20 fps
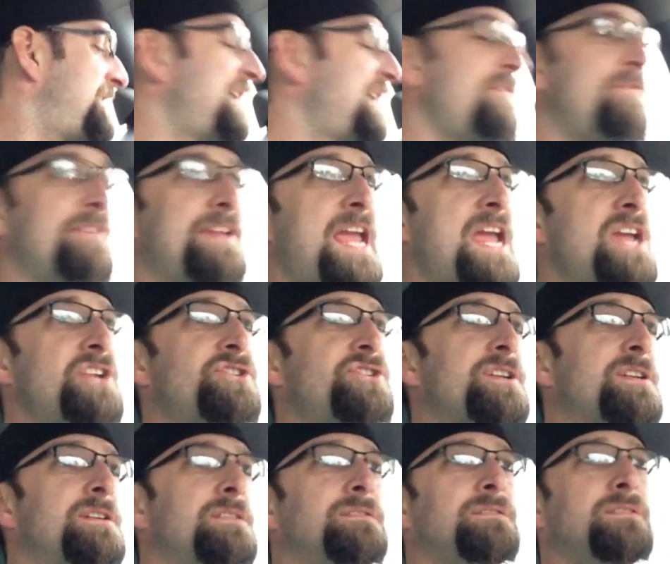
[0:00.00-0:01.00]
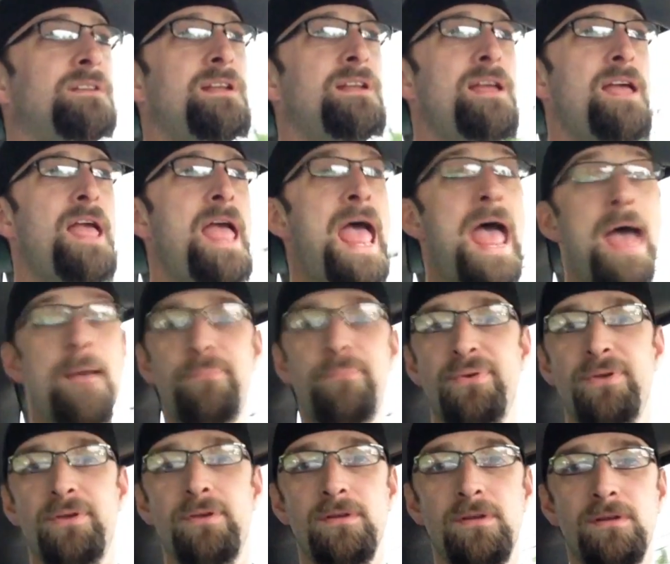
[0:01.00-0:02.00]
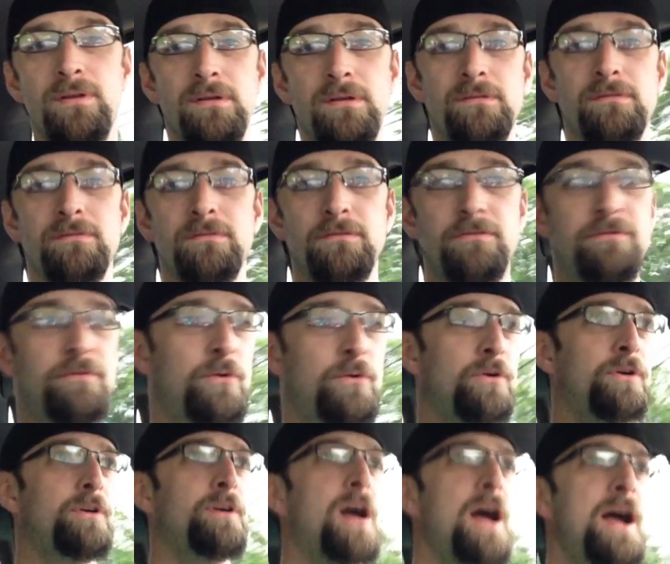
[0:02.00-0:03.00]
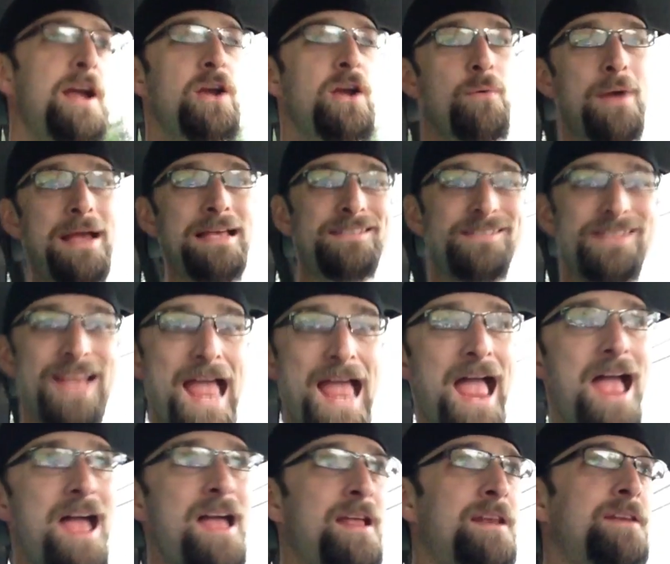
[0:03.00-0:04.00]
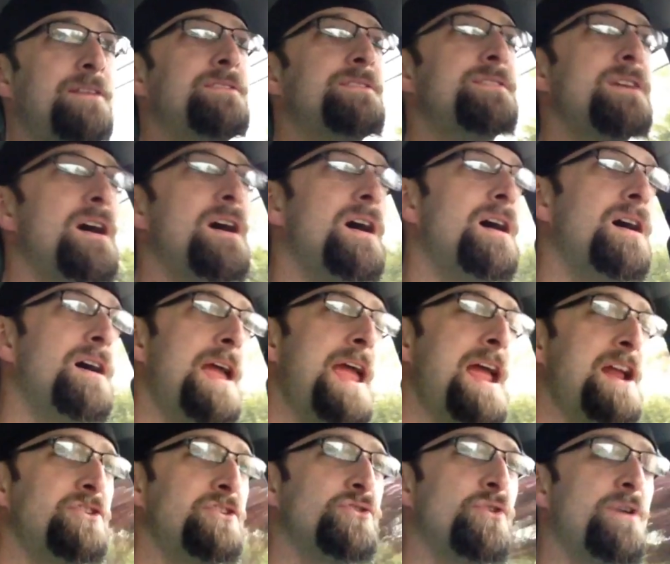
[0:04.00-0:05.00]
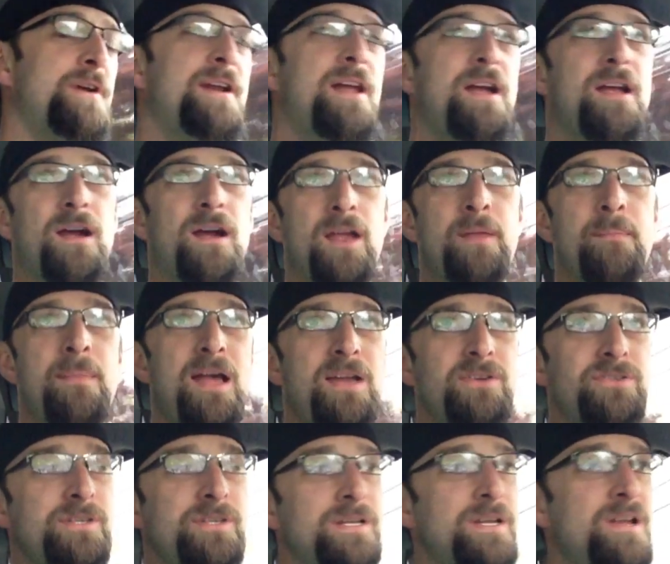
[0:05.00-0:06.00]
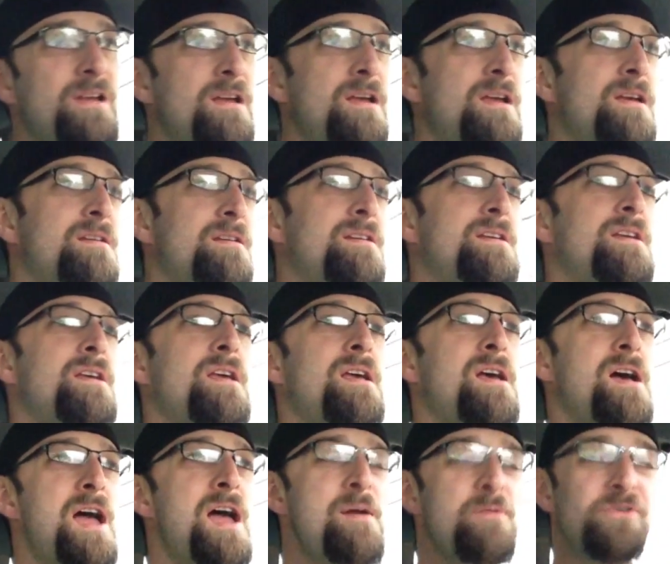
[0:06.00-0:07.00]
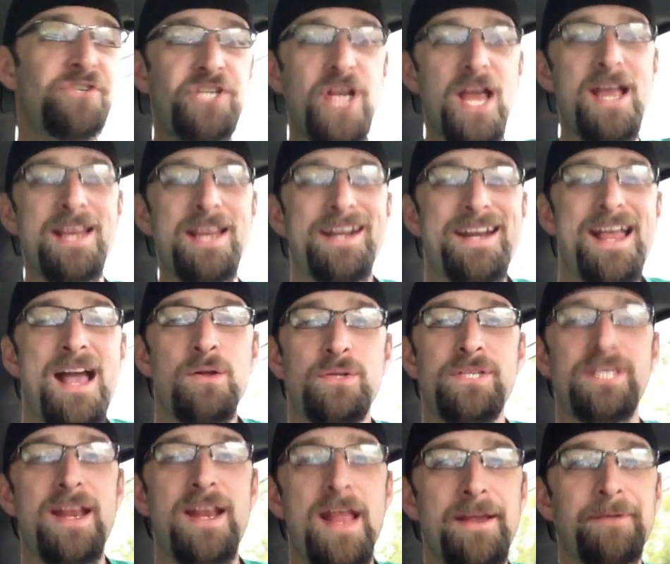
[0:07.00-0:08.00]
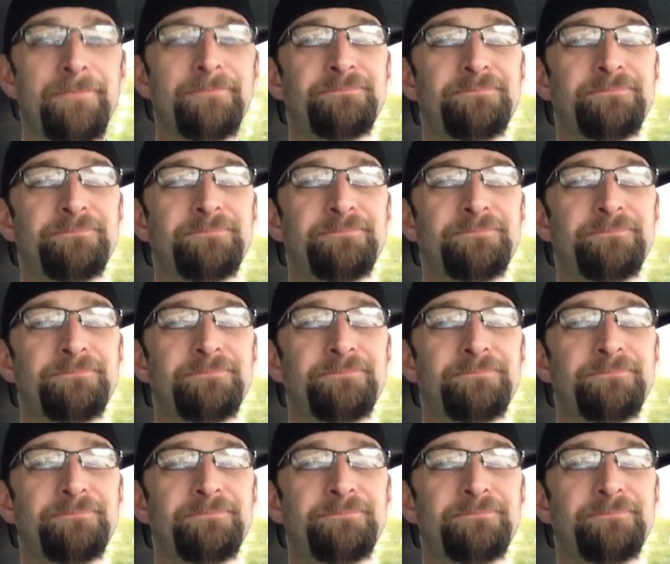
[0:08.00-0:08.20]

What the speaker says: navigation app for iOS and Android, I imagine. I was checking it out today.